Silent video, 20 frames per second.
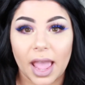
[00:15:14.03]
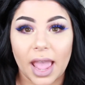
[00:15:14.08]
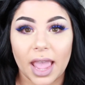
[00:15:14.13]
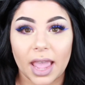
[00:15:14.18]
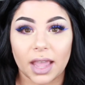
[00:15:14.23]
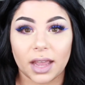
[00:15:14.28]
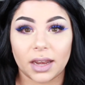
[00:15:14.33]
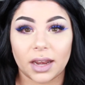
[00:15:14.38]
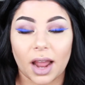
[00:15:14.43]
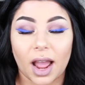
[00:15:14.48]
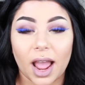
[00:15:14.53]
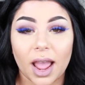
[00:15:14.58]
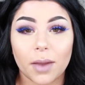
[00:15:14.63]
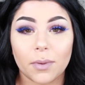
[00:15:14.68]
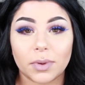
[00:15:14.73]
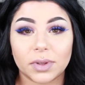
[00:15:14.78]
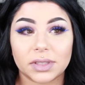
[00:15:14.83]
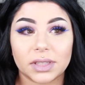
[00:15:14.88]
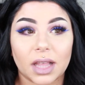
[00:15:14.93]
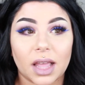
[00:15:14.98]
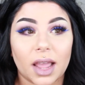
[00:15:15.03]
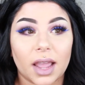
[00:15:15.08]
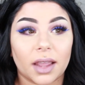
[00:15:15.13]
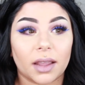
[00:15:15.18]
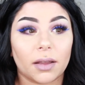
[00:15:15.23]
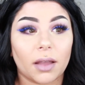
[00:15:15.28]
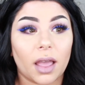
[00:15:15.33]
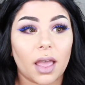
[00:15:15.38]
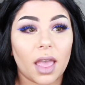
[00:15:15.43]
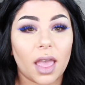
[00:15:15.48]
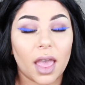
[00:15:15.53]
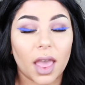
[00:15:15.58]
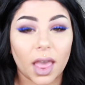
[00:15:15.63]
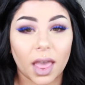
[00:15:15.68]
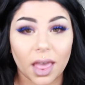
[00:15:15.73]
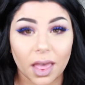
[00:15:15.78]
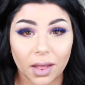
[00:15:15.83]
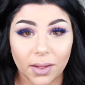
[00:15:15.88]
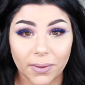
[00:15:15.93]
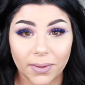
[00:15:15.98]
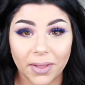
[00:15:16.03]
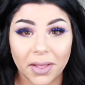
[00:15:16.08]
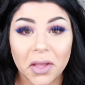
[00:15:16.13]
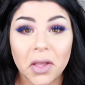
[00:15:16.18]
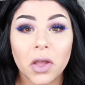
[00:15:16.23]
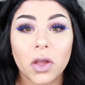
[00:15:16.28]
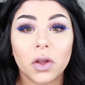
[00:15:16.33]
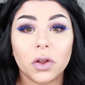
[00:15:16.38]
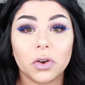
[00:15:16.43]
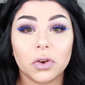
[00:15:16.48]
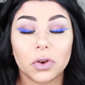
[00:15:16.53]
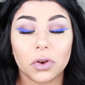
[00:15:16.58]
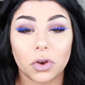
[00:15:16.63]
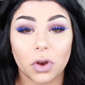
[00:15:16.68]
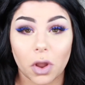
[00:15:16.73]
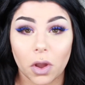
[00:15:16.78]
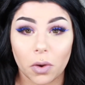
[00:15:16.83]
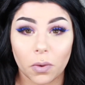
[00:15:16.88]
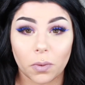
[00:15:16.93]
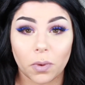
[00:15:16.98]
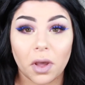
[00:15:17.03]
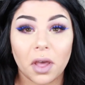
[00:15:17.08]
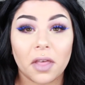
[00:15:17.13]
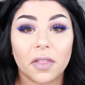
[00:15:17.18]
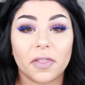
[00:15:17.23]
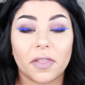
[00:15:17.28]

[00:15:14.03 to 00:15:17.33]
And I was like, hell no.